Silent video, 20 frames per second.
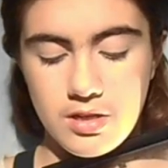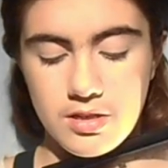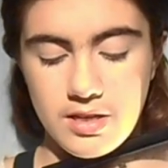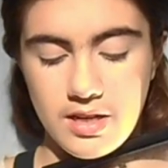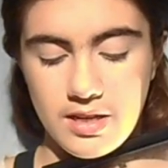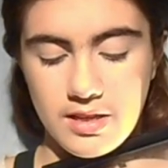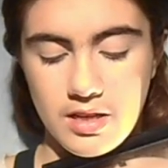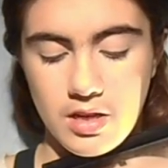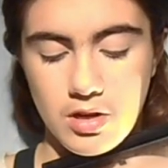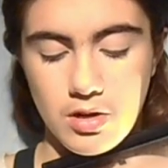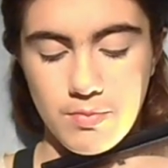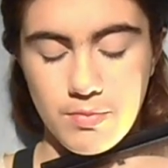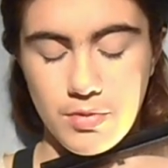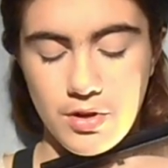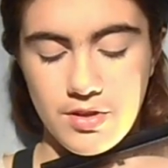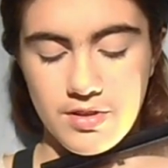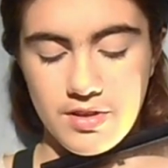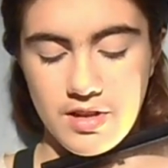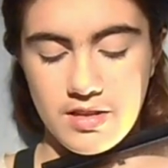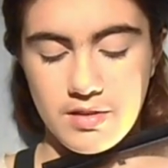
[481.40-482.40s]
take that on
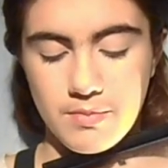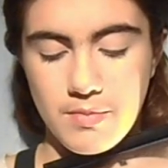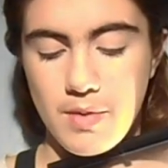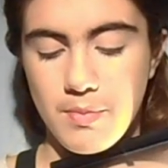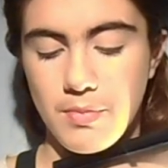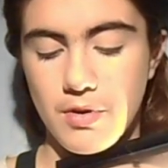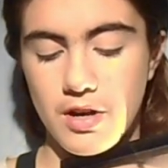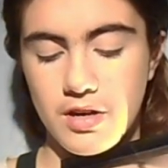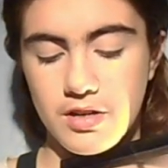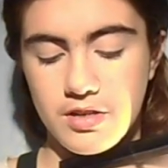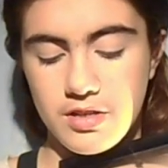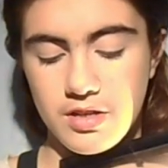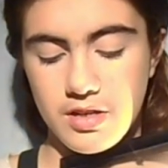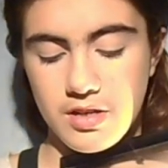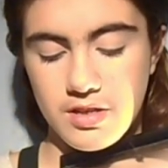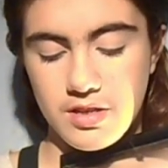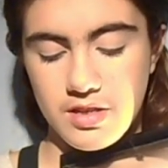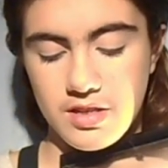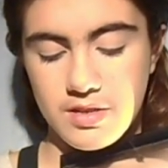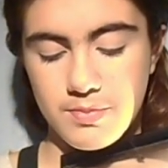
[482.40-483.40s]
both sides of my brush.
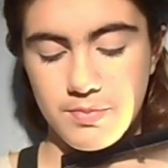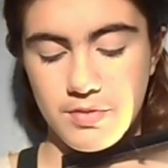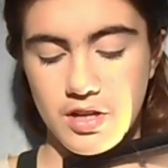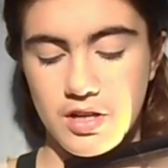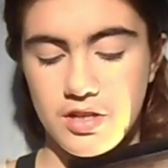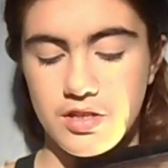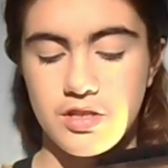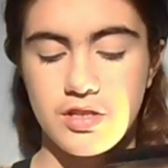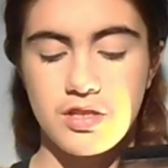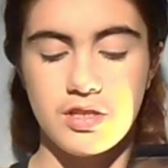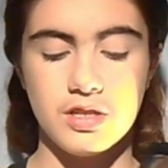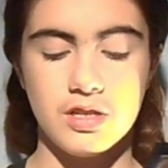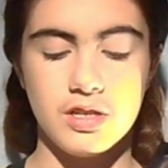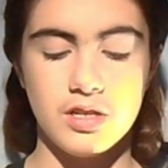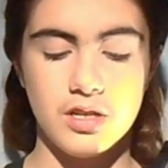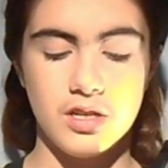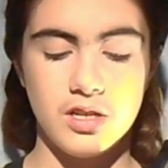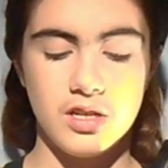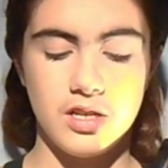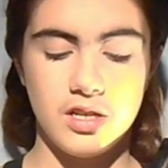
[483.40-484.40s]
This blush
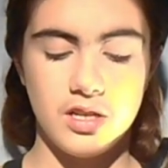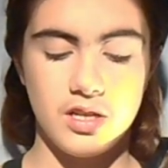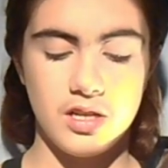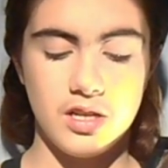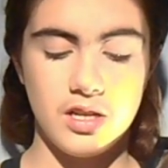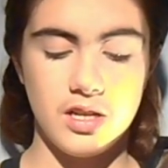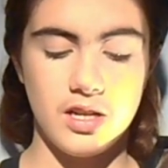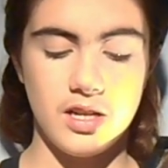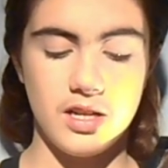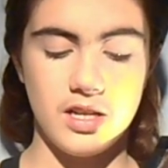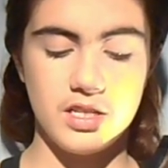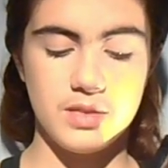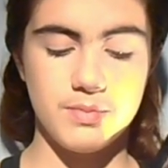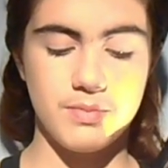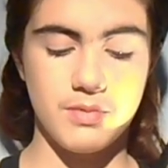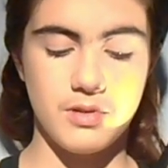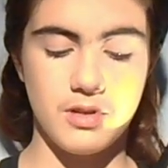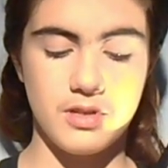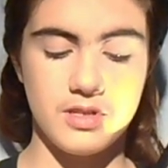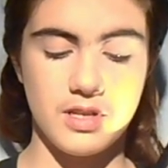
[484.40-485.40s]

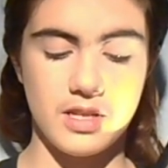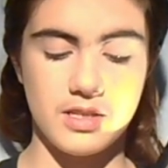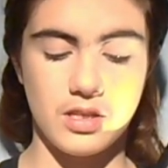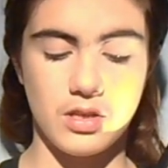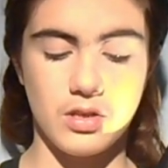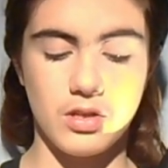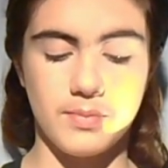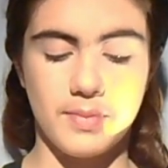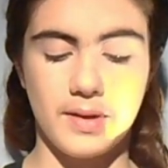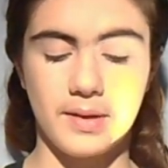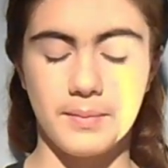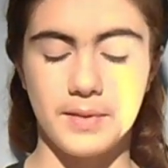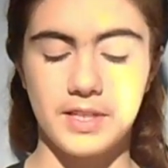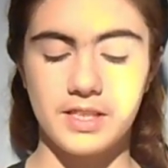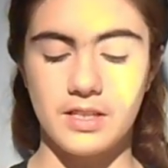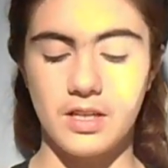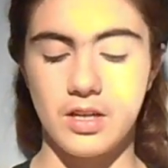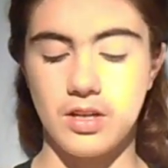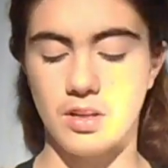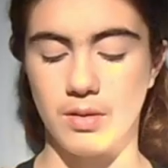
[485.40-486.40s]
doesn't look
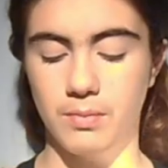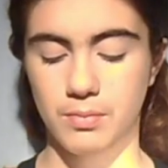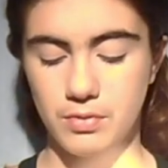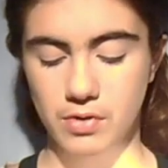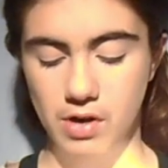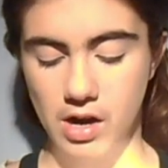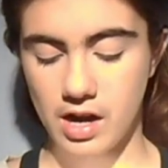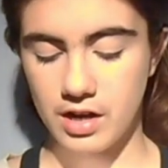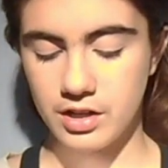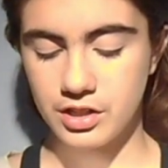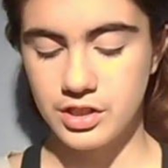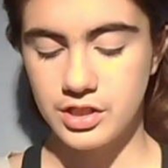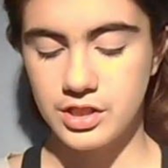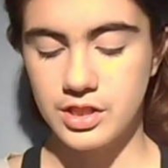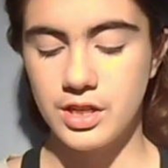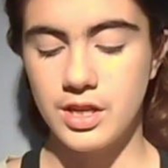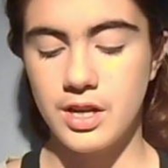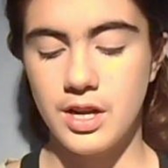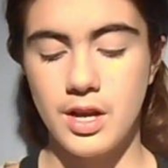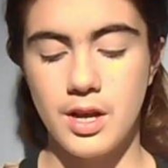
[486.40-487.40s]
pigmented on the brush,
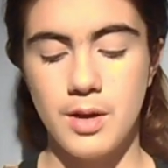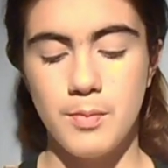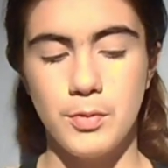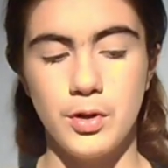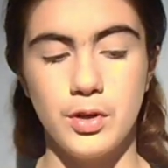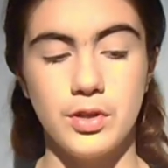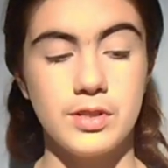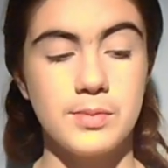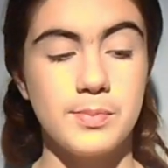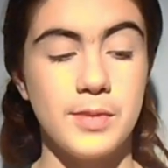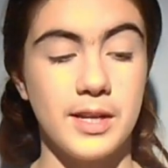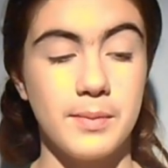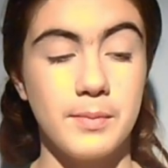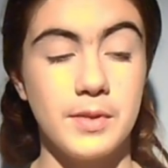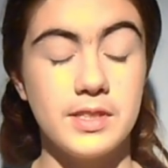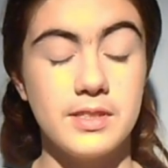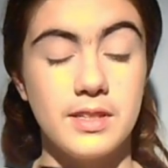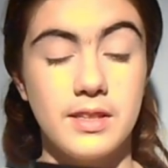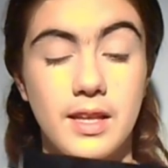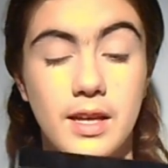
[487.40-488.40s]
but it looks
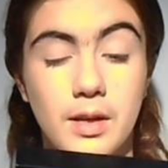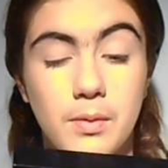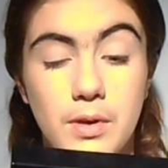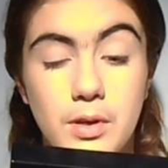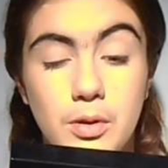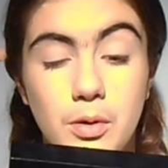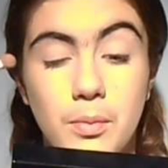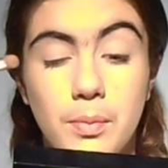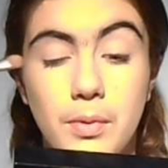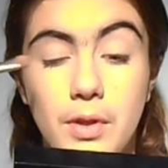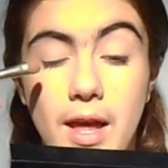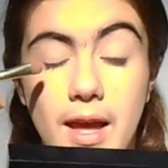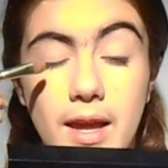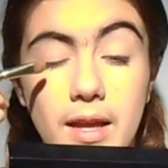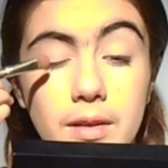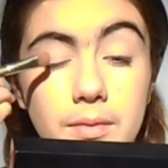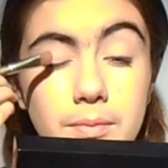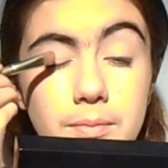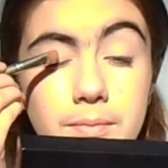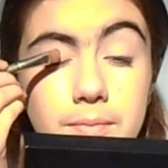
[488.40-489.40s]
pigmented like when you apply
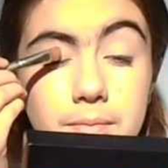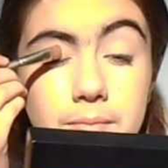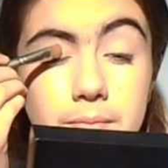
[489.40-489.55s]
it.